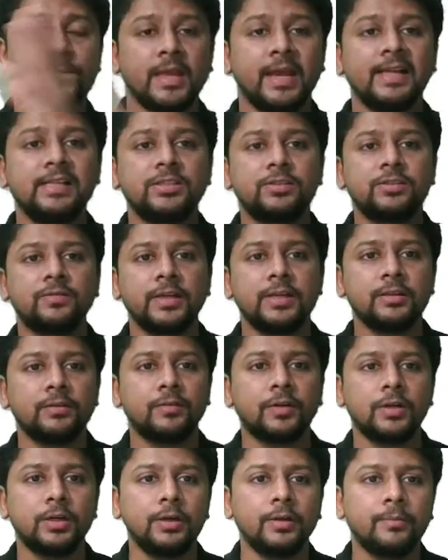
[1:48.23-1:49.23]
elsewhere in the
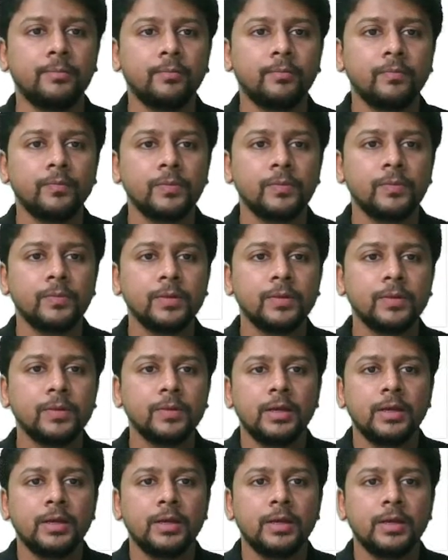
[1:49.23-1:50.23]
world.
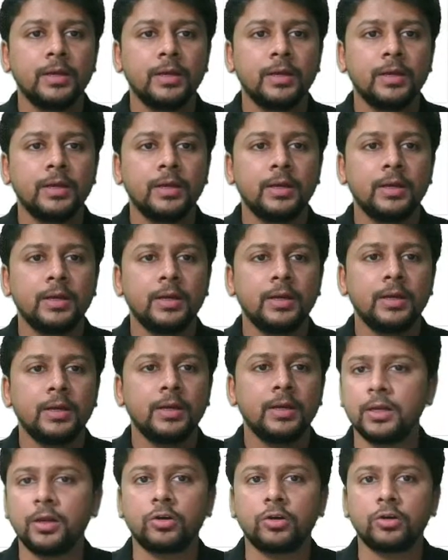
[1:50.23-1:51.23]
Indian companies pay
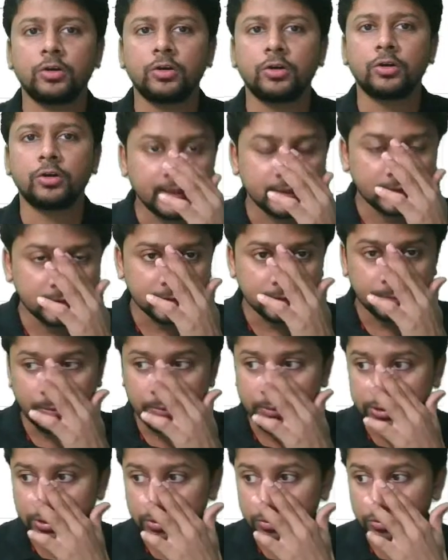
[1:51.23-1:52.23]
a lot of tax
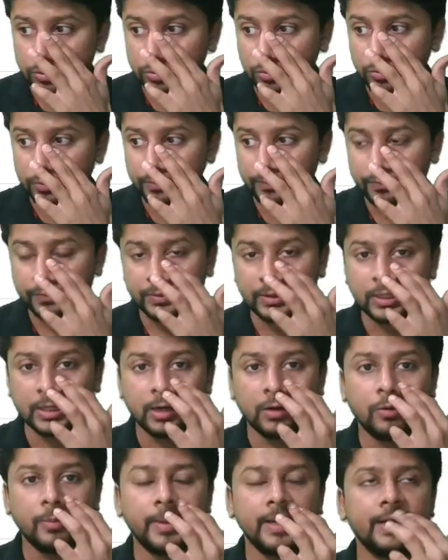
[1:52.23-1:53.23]
to the
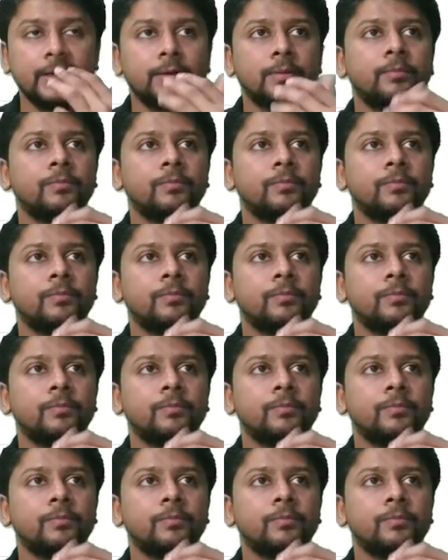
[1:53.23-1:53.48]
government.